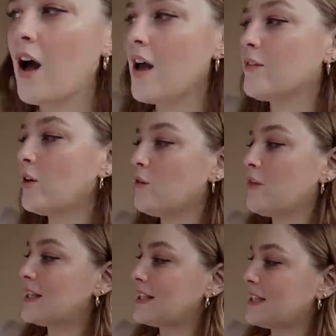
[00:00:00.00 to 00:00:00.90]
I've gone for
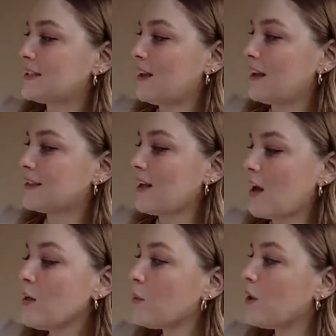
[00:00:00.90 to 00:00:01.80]
this in a size
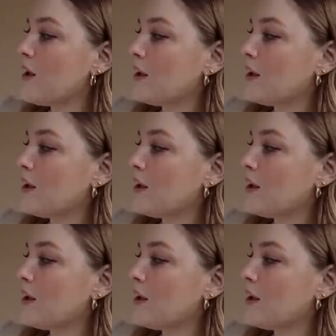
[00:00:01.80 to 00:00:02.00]
up,